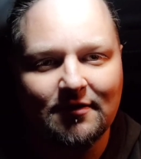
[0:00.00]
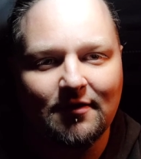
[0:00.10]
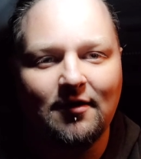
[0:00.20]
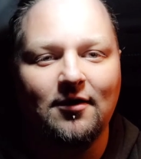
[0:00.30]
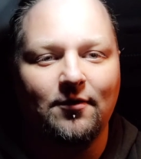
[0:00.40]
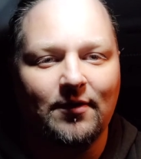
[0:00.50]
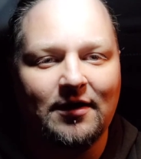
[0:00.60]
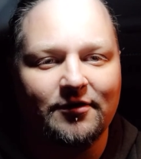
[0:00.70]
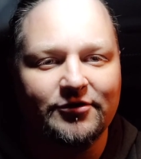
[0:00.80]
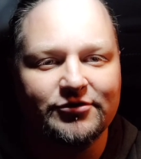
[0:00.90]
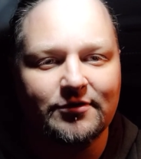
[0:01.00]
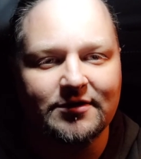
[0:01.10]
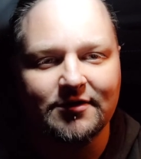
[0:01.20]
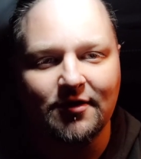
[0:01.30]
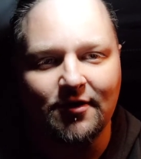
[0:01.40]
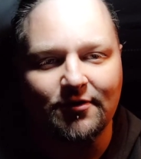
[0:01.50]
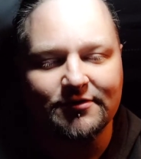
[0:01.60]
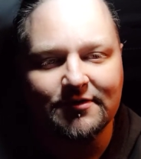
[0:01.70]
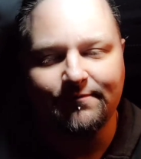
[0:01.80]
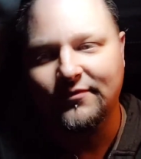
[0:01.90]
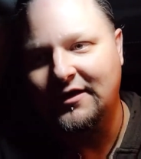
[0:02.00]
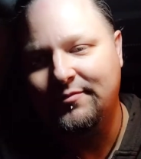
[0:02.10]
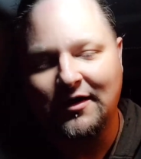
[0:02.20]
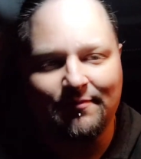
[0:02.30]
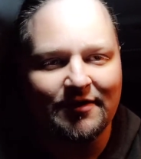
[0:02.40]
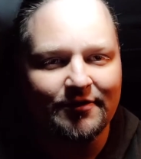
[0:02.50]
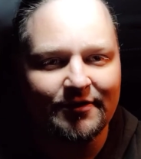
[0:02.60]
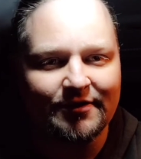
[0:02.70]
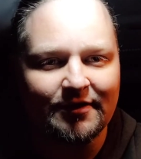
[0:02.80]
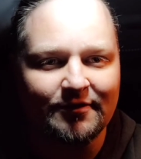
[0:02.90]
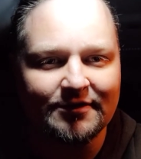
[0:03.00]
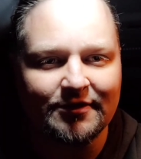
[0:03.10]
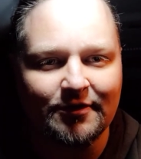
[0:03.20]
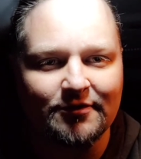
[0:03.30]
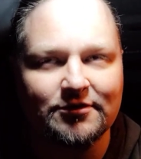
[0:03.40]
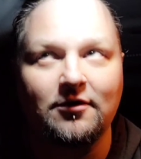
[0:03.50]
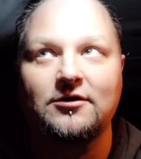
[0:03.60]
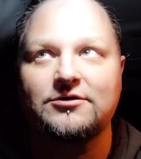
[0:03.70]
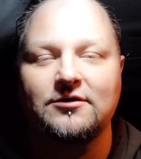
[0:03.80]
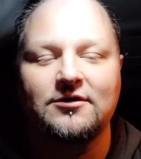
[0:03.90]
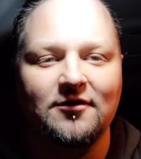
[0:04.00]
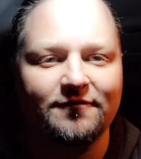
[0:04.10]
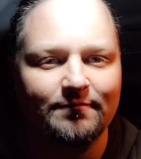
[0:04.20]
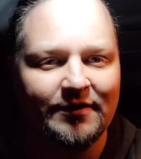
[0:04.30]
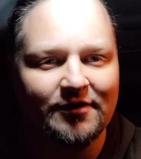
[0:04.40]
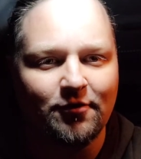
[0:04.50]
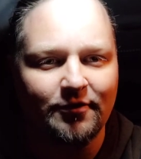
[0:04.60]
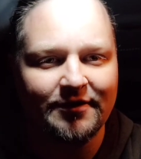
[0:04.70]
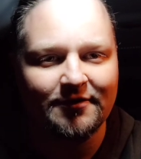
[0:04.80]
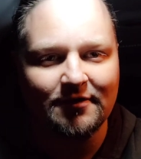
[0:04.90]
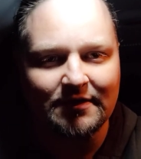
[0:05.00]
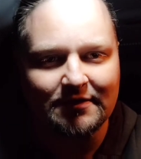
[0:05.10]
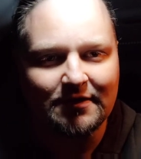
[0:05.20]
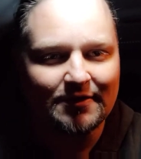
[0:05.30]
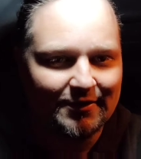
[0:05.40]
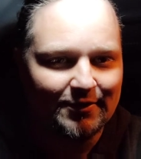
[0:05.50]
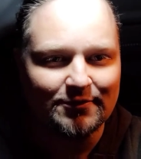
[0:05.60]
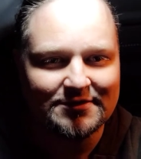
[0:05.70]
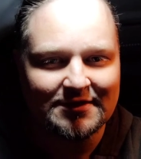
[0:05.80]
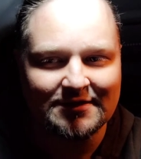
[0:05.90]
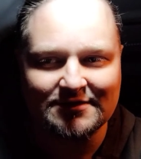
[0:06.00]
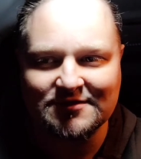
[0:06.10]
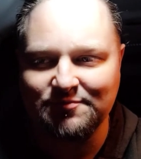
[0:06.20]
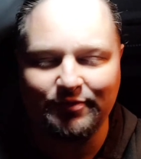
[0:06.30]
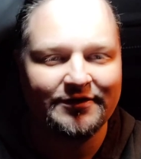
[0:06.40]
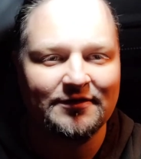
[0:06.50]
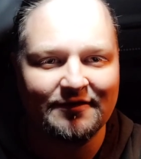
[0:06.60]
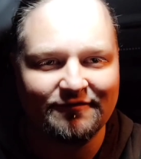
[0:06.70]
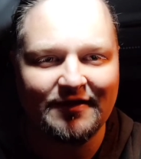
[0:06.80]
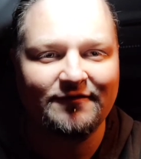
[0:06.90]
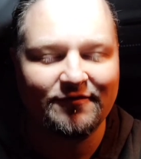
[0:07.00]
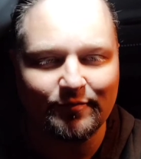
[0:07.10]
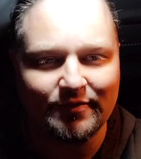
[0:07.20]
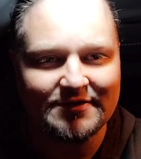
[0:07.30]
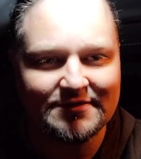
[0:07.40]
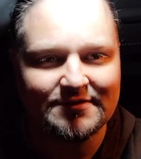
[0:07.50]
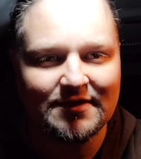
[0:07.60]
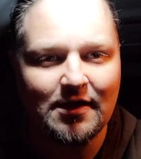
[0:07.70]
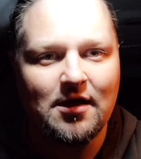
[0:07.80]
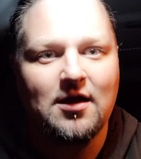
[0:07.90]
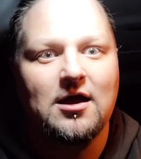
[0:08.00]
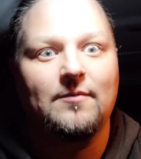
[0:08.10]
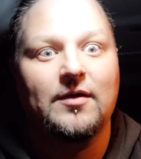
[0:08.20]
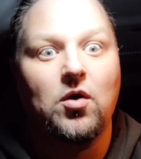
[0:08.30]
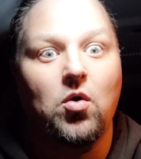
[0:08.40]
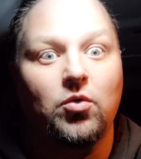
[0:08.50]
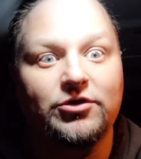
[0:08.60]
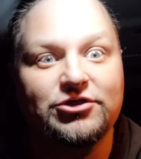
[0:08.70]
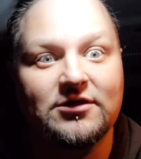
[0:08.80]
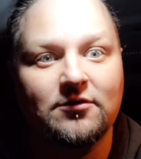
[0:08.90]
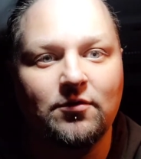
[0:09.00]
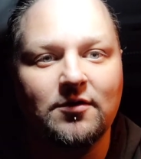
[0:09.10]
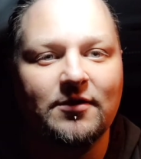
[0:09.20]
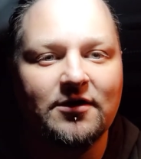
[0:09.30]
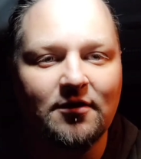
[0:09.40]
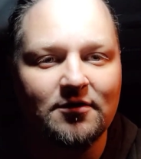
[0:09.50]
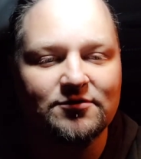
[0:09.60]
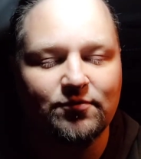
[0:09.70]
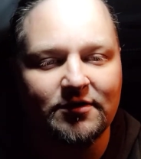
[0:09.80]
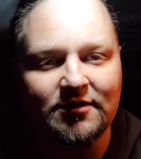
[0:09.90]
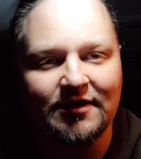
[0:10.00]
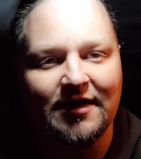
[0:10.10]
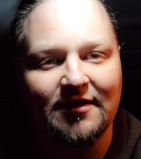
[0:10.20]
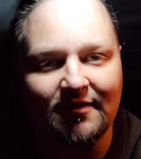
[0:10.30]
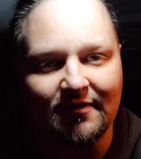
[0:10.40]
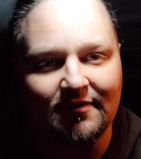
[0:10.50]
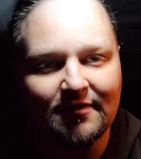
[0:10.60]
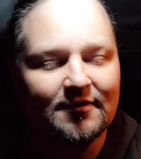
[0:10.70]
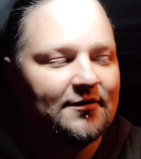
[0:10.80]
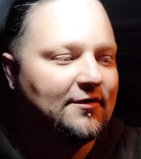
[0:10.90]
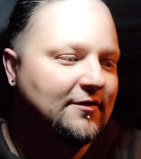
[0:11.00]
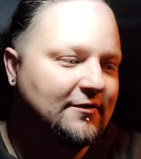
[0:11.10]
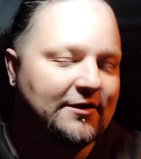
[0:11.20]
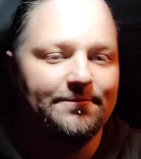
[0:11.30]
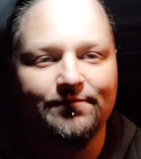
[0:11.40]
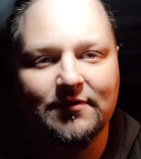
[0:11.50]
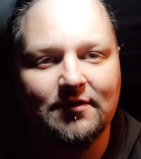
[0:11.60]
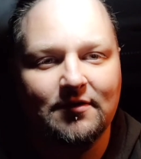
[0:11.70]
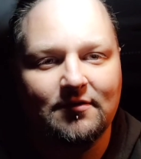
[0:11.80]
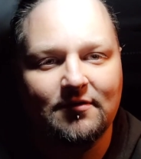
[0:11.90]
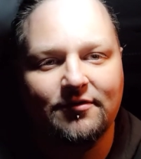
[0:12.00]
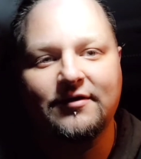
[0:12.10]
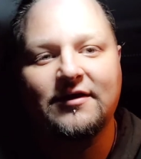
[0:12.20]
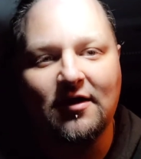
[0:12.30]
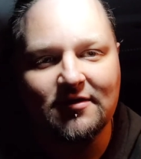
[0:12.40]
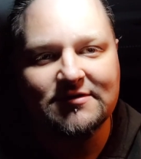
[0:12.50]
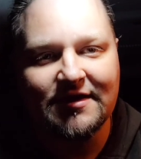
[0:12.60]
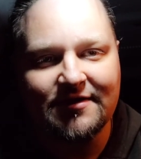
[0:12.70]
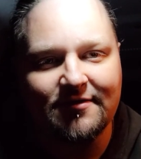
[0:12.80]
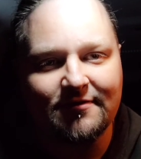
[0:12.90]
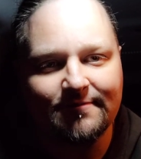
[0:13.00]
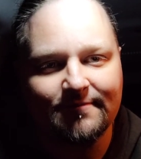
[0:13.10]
Oh, wow, you just look at the hose. I pop my hood, I look at the hose. Oh, sure enough, my accordion hose is split in like five different places. I'm like, holy shit, no wonder my car is running like hell. All right, $30 later,